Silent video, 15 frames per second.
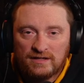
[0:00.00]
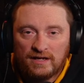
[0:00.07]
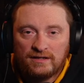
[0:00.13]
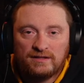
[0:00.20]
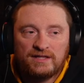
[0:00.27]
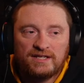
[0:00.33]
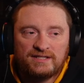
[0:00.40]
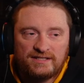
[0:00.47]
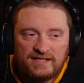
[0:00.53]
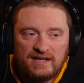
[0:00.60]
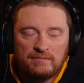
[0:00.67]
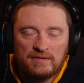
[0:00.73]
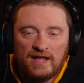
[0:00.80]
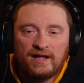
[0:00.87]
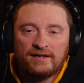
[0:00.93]
Like, this
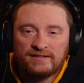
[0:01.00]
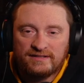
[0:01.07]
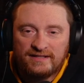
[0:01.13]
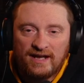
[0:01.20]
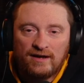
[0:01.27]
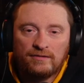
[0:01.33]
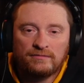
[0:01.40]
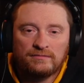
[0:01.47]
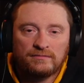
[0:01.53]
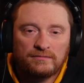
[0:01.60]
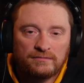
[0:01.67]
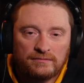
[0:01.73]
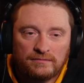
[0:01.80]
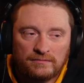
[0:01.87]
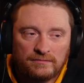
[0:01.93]
team let us down.
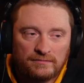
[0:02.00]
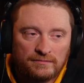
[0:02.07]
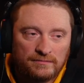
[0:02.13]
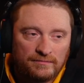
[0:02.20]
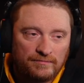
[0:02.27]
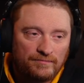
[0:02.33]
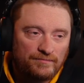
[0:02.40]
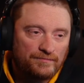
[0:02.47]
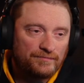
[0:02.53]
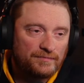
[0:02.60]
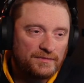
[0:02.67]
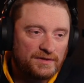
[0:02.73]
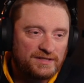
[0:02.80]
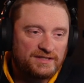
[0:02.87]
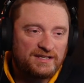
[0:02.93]

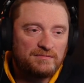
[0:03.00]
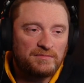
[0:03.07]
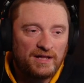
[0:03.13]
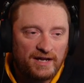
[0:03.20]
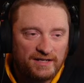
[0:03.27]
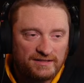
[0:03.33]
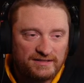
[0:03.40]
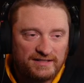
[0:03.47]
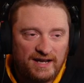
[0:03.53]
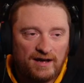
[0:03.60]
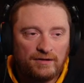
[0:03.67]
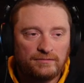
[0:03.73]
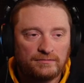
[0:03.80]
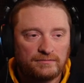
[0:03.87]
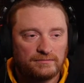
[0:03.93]
This team let us
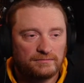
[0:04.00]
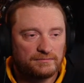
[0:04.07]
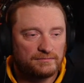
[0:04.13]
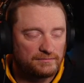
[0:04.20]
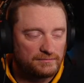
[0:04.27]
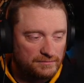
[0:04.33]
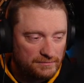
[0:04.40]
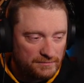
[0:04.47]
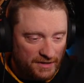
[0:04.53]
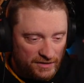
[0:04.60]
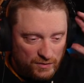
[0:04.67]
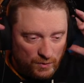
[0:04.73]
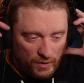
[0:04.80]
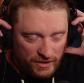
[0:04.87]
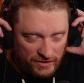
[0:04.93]
down in
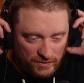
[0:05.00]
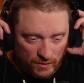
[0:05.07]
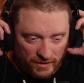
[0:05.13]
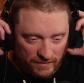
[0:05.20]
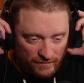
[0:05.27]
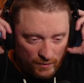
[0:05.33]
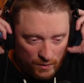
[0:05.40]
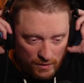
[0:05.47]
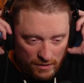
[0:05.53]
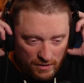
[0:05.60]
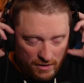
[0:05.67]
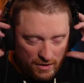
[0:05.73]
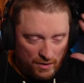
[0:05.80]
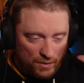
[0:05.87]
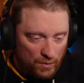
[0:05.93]
2024.
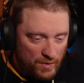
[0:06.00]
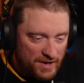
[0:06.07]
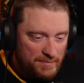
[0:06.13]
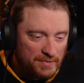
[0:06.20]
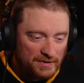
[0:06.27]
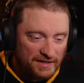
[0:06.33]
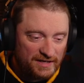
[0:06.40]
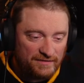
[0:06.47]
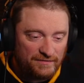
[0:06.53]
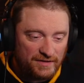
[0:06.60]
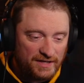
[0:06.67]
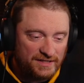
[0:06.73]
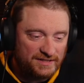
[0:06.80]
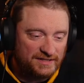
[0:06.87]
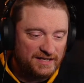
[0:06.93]
We believed
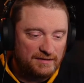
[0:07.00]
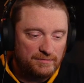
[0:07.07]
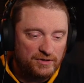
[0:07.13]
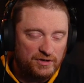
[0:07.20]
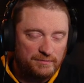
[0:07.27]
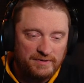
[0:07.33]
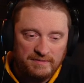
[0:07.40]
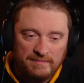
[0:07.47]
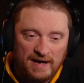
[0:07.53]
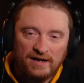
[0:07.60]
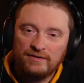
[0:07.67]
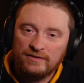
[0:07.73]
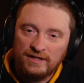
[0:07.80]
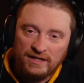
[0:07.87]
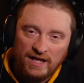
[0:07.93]
this team could be
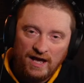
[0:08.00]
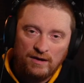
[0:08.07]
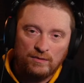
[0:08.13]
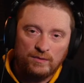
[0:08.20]
better than that.